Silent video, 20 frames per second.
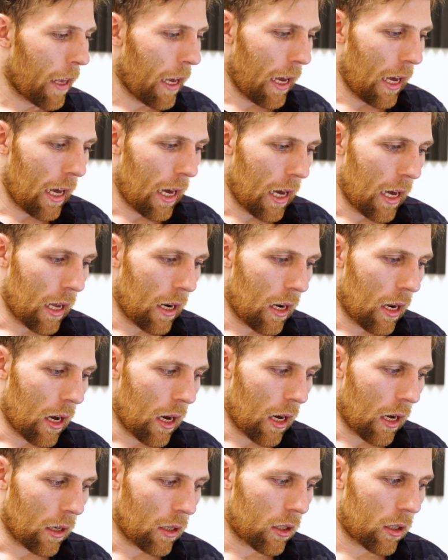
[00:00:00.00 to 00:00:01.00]
And
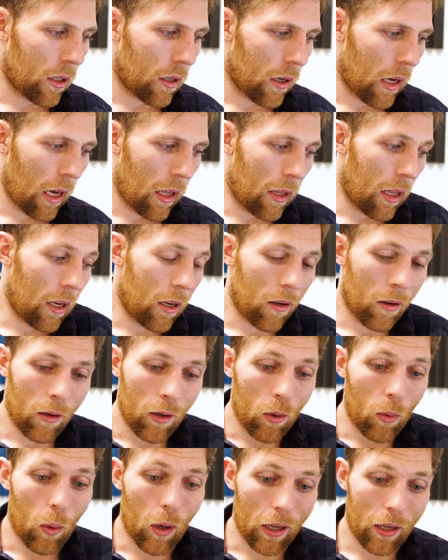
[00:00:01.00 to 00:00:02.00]
uh, and then
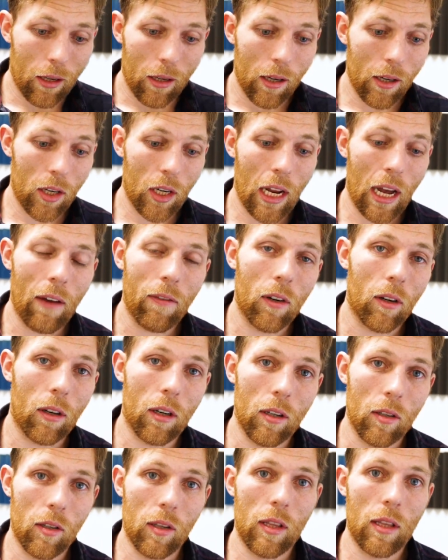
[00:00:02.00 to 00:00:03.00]
you'd want to condition after
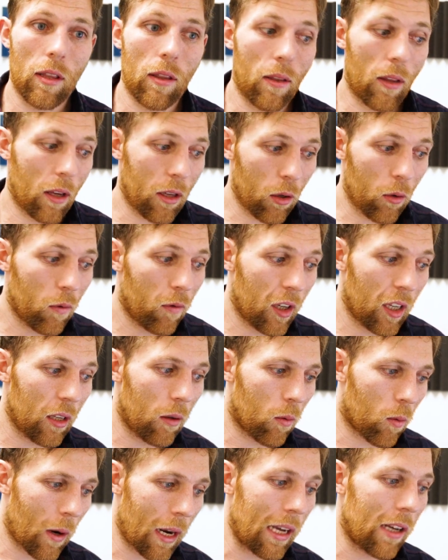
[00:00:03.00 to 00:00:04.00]
because U V
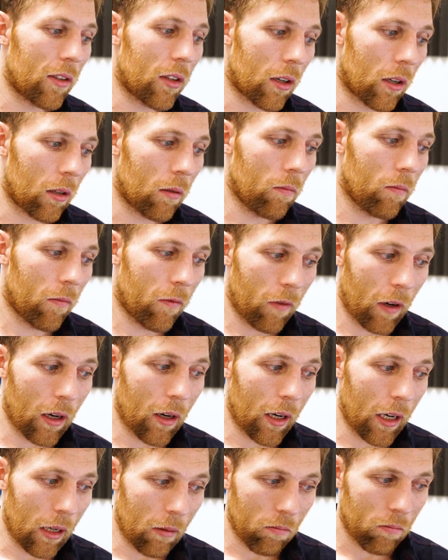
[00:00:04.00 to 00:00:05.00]
rays are
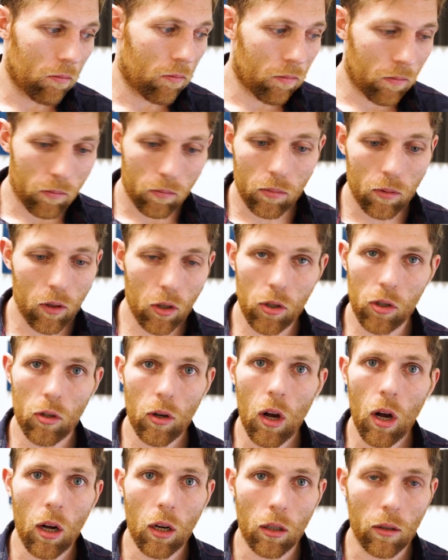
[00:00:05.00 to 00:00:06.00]
very, they're
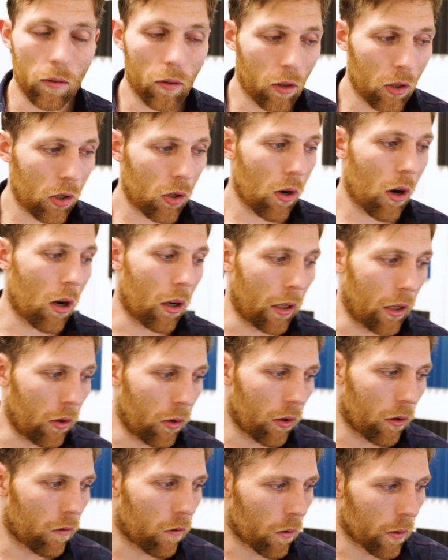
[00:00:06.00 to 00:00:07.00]
strong. They're strong, you know,
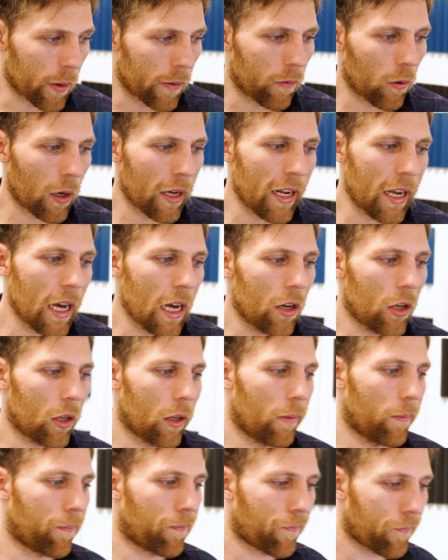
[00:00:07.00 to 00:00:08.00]
they're a form of
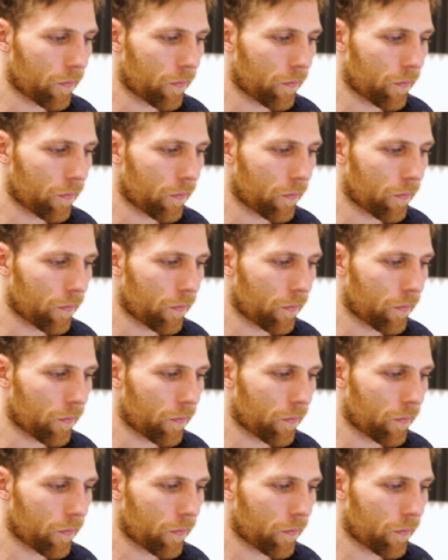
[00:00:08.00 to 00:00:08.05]
radiation.